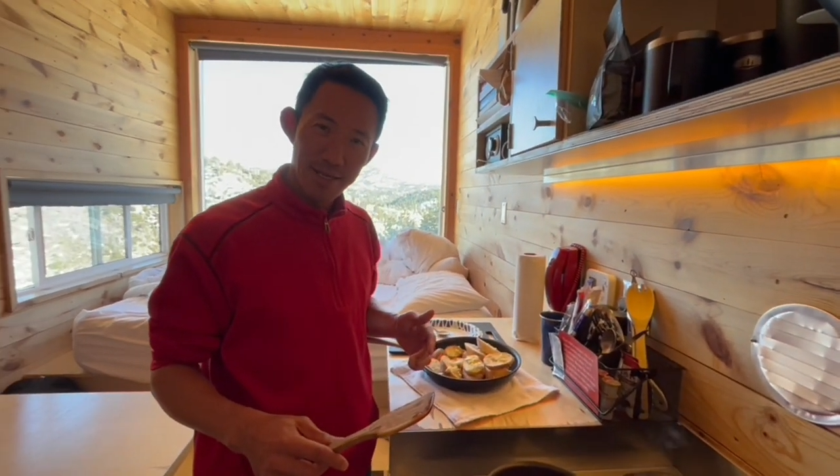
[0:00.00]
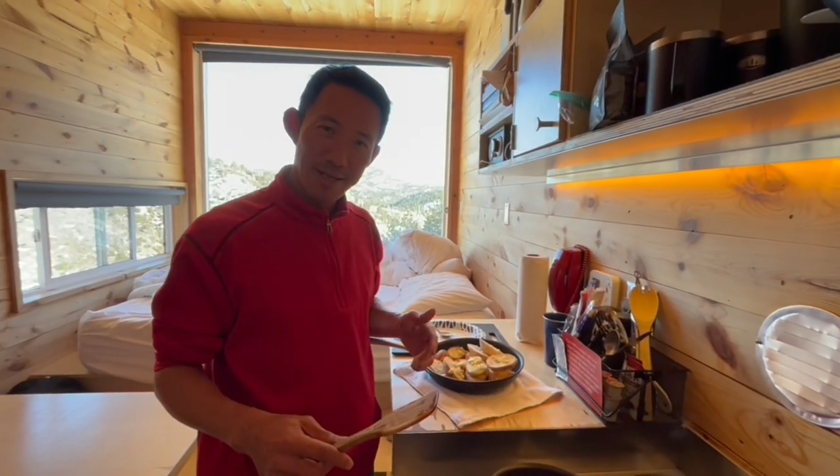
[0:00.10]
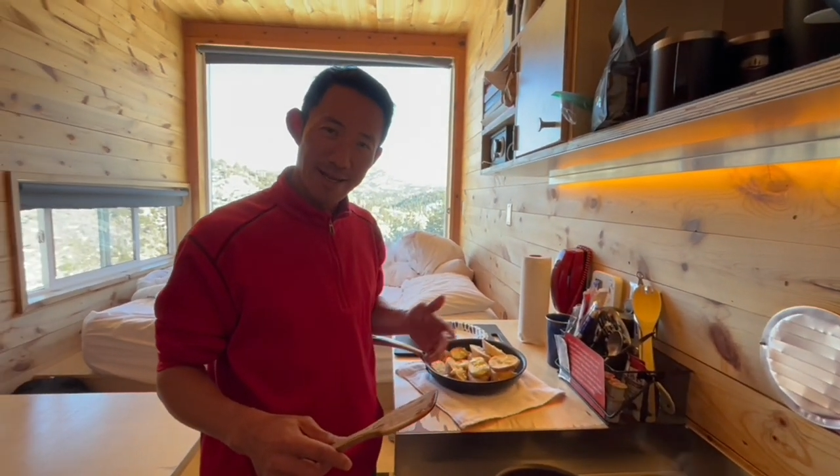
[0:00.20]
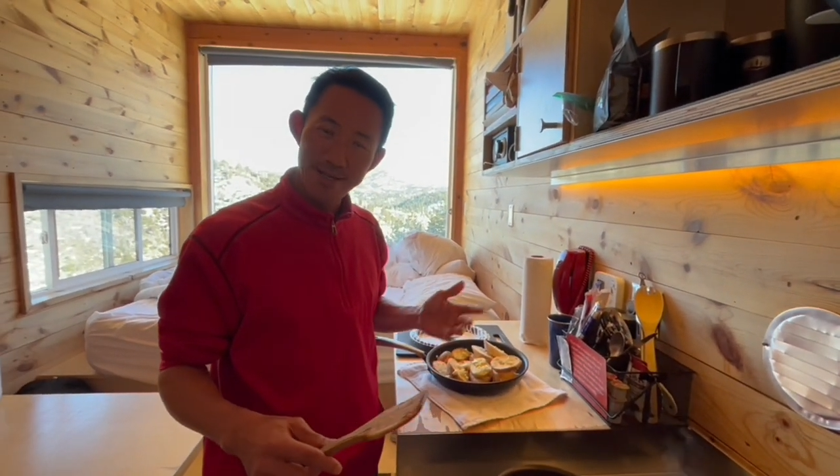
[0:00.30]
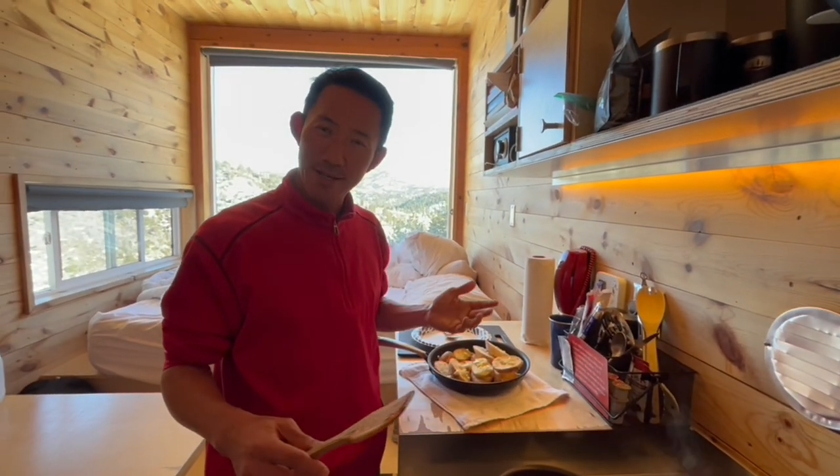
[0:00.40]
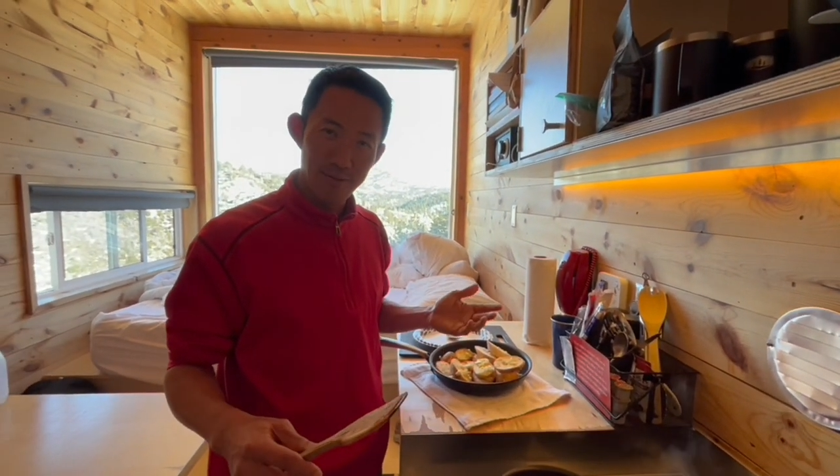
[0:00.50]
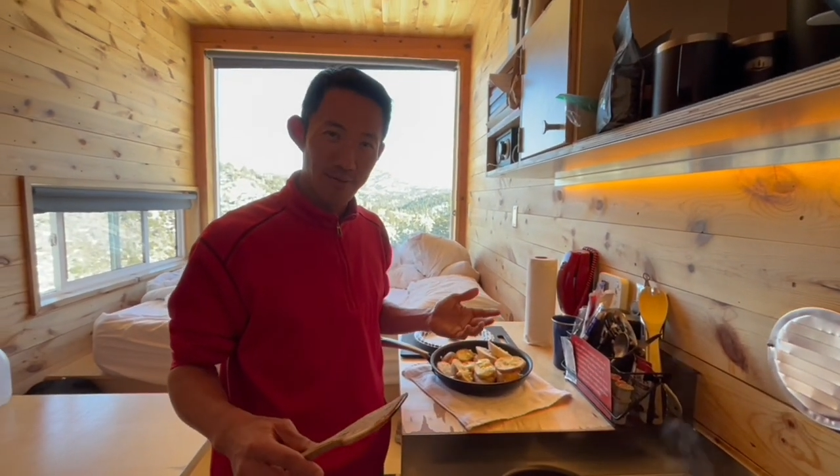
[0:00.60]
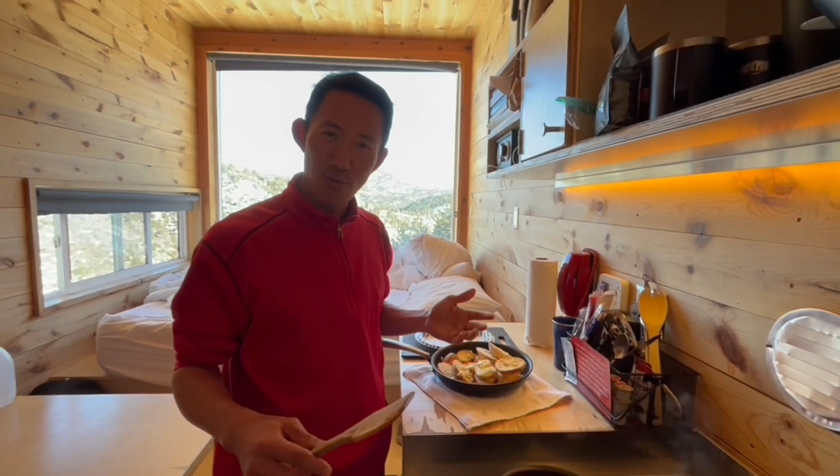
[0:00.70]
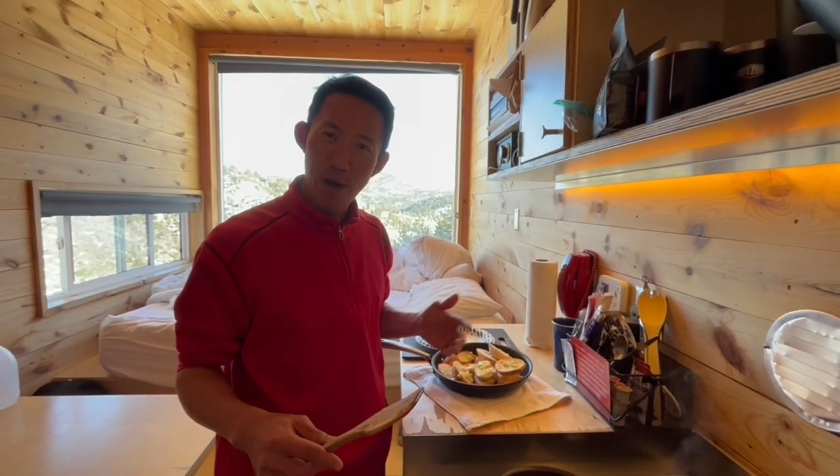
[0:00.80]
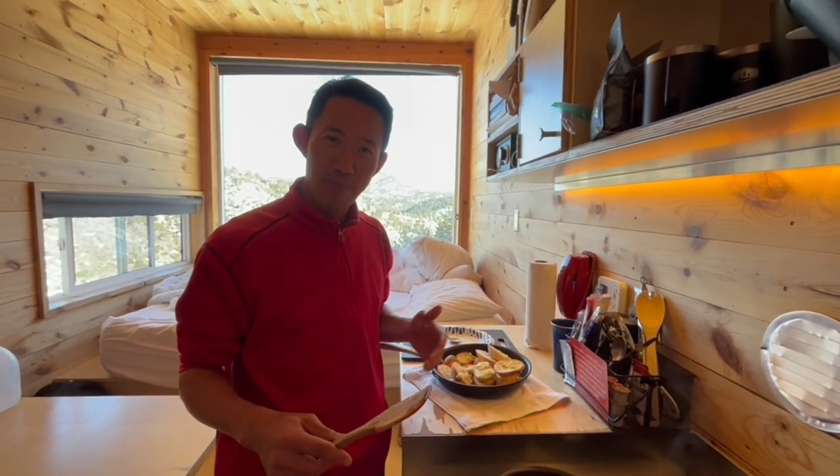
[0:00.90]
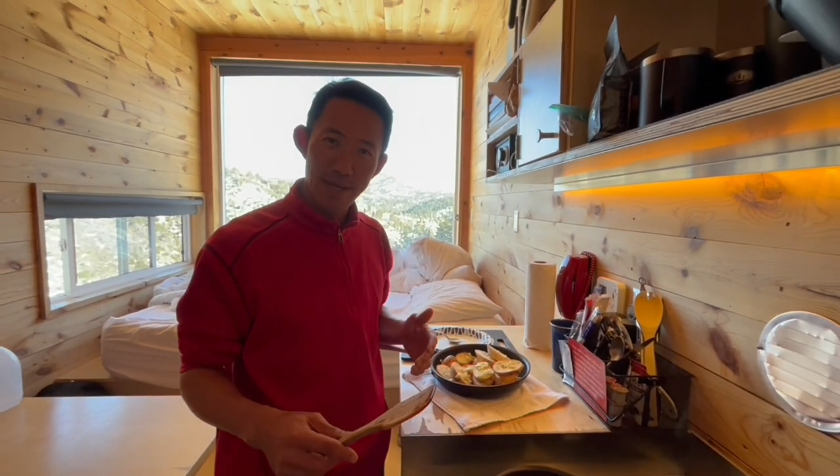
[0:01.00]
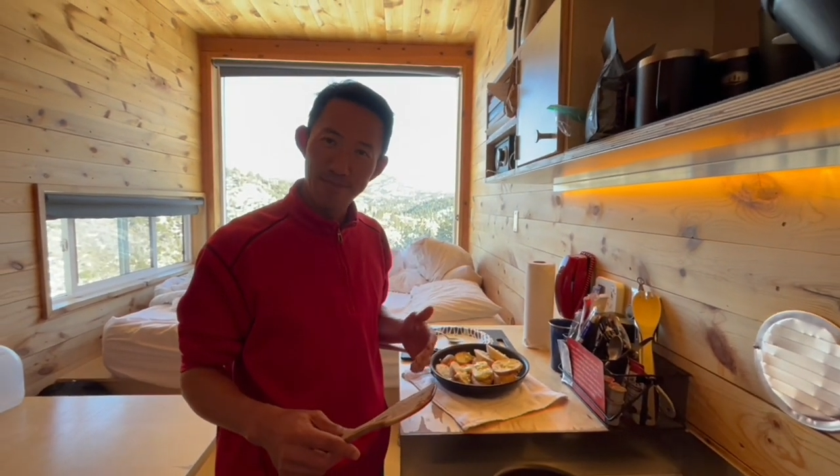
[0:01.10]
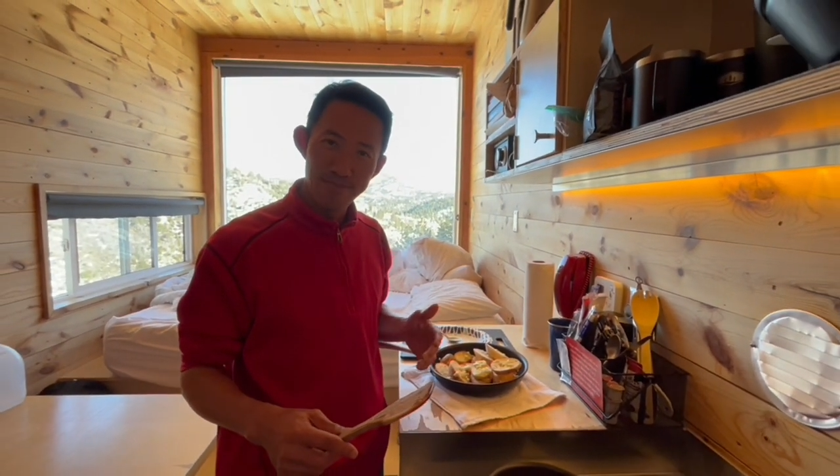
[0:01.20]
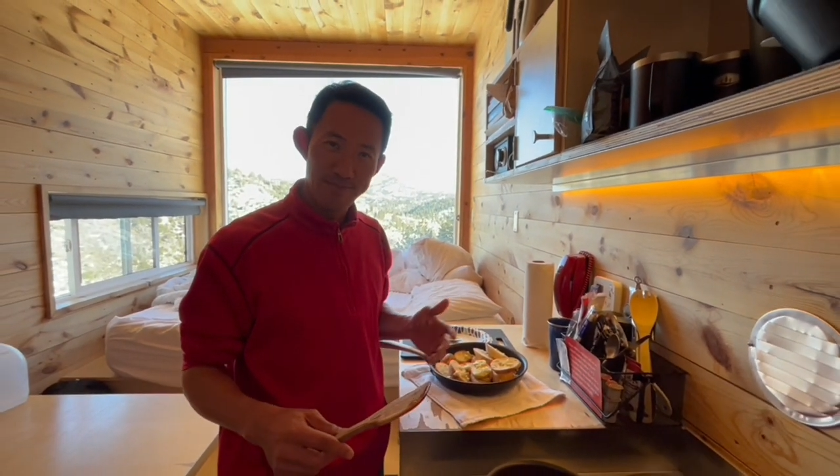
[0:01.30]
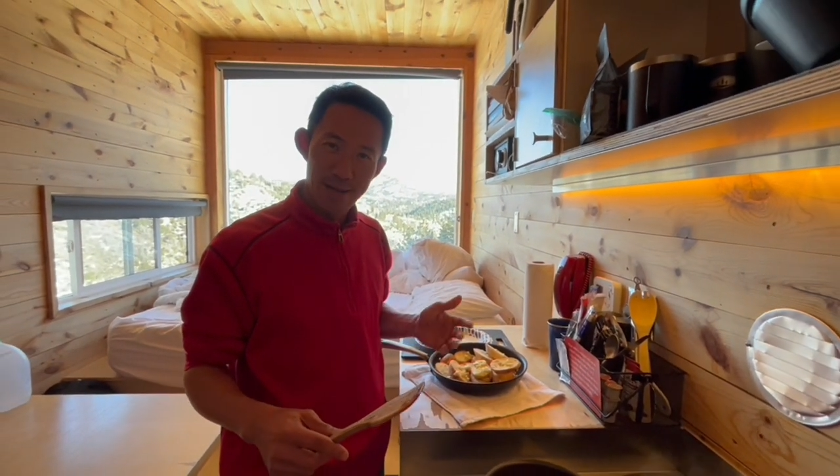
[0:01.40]
I took a whopping,
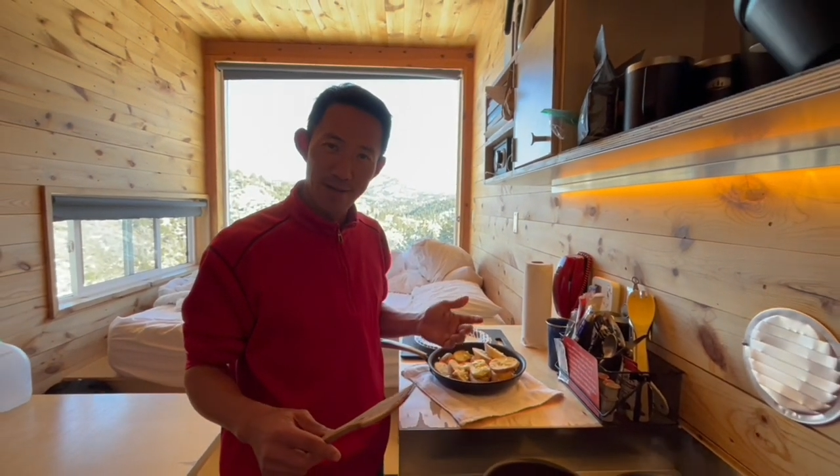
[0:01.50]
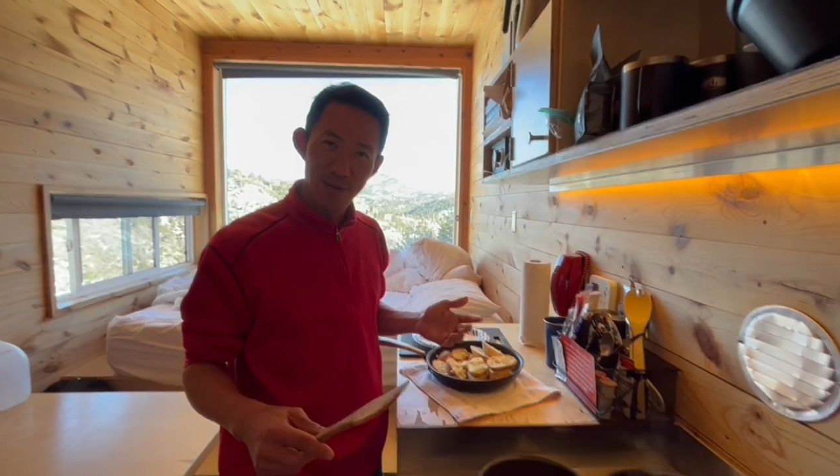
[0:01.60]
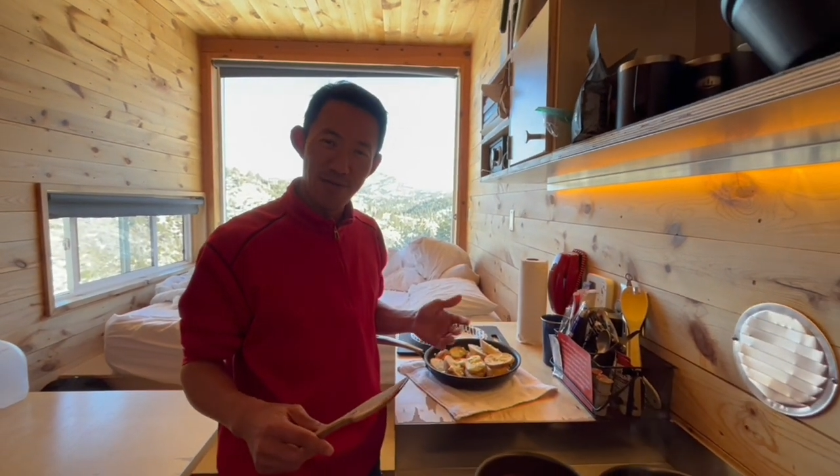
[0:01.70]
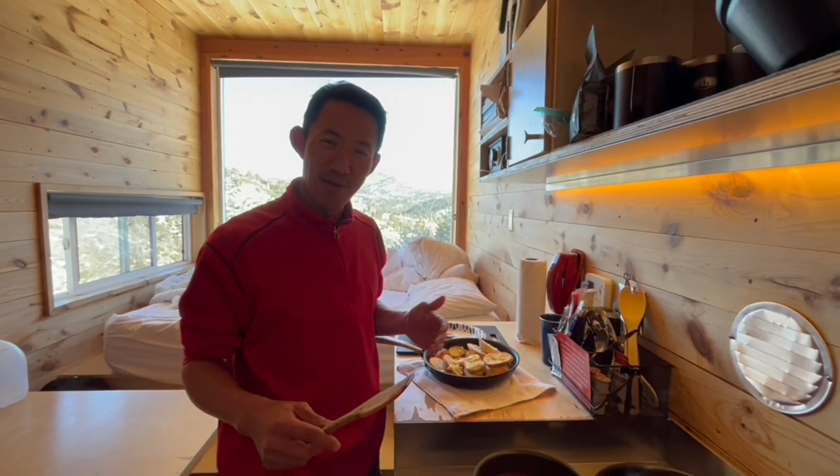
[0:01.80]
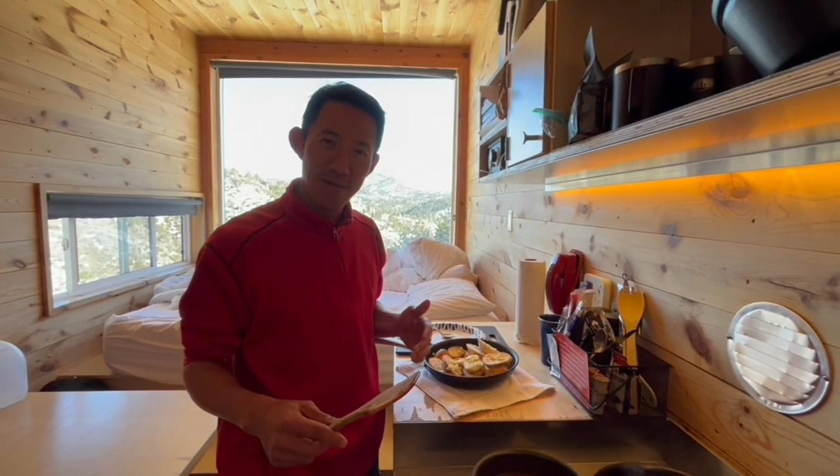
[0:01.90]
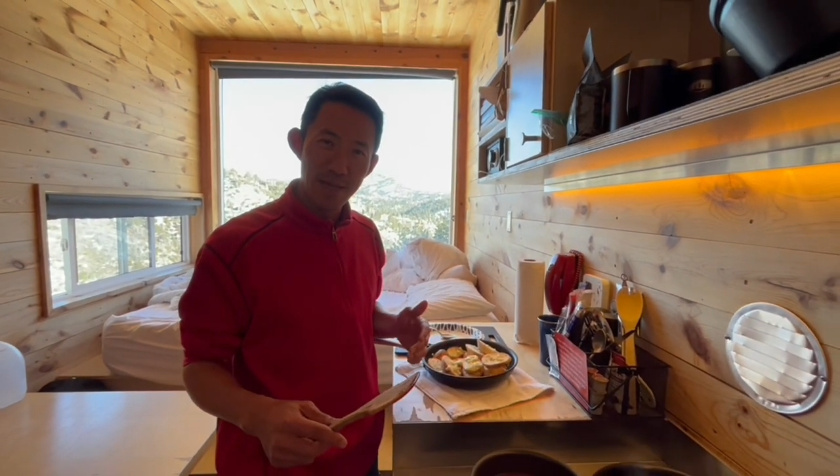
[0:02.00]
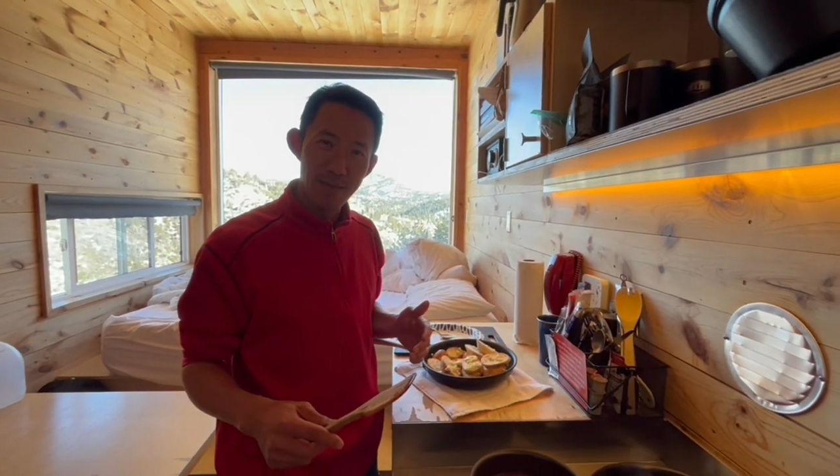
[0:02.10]
I don't know, 15